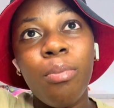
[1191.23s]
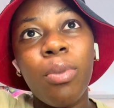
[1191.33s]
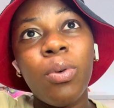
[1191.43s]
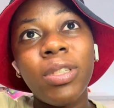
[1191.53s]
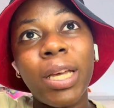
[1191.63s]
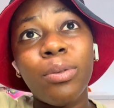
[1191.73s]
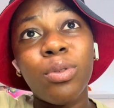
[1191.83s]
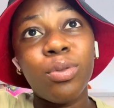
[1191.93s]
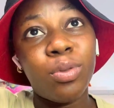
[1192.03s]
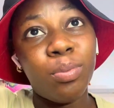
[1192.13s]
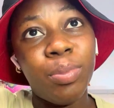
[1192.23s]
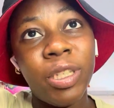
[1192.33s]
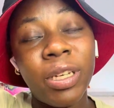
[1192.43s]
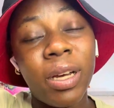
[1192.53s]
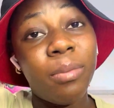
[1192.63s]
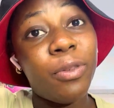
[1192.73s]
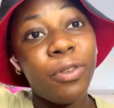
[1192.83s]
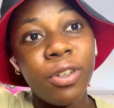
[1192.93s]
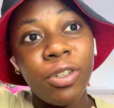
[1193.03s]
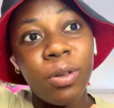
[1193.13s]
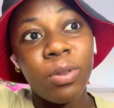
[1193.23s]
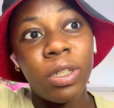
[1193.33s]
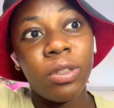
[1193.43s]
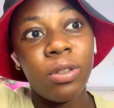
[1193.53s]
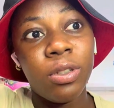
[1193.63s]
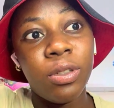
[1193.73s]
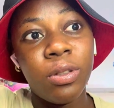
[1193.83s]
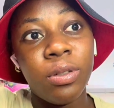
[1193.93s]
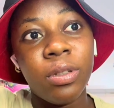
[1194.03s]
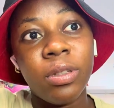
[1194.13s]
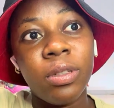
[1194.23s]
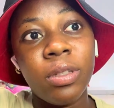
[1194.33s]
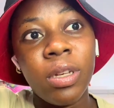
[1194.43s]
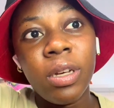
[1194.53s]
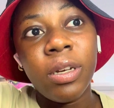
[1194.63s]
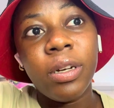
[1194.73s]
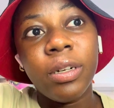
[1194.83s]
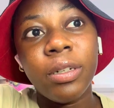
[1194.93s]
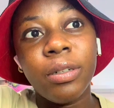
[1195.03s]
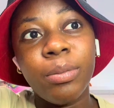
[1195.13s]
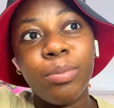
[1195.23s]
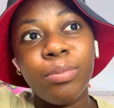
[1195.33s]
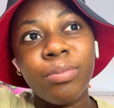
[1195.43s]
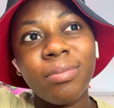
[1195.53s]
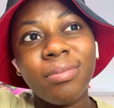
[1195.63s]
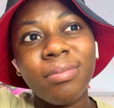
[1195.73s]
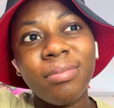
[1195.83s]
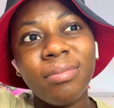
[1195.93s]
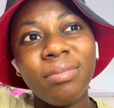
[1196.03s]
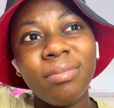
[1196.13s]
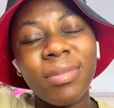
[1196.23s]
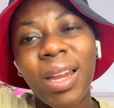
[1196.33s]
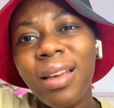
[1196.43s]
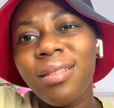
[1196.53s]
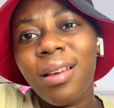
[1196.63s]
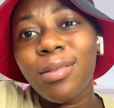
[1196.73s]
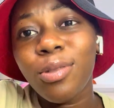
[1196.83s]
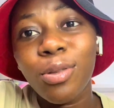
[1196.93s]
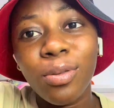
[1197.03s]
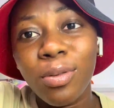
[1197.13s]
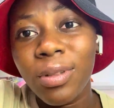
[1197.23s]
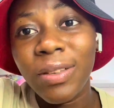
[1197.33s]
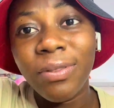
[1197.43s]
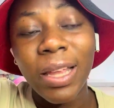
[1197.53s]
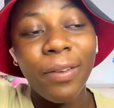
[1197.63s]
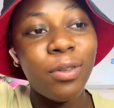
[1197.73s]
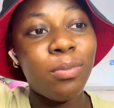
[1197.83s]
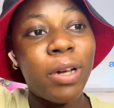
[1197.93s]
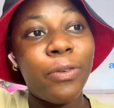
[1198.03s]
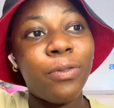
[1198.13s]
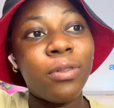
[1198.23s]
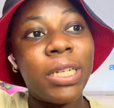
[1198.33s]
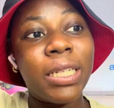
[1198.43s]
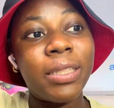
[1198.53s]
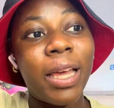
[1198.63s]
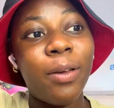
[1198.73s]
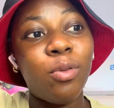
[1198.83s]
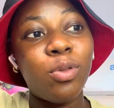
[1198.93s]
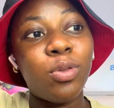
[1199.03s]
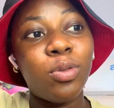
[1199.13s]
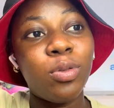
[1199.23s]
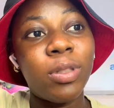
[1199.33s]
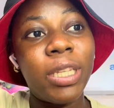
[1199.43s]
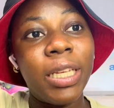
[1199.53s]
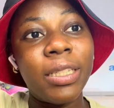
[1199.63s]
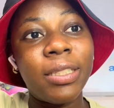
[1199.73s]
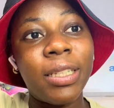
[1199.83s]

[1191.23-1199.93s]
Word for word: but what i want to be i'm a first year technology student um I, I just want to live life to my fullest. I want to do things